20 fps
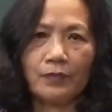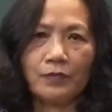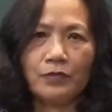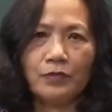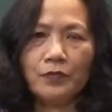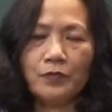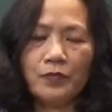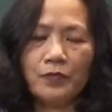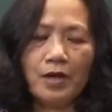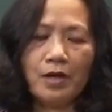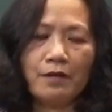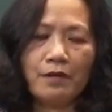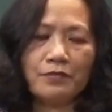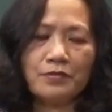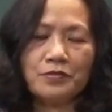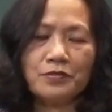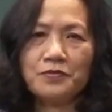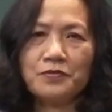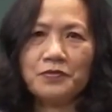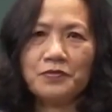you will have
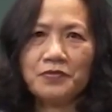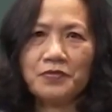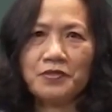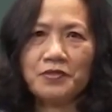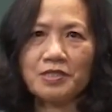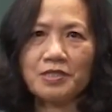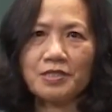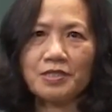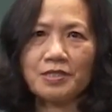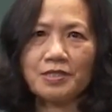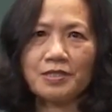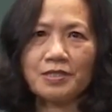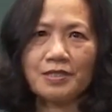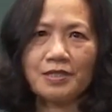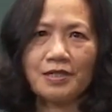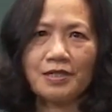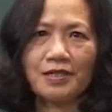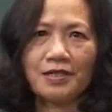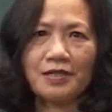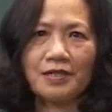to do this
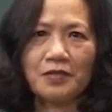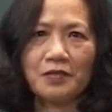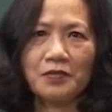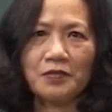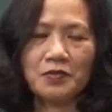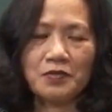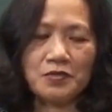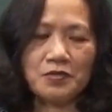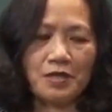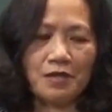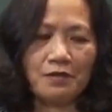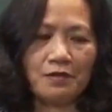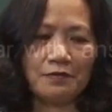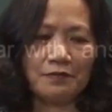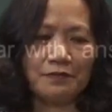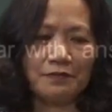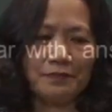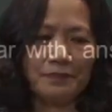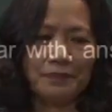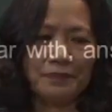yourself.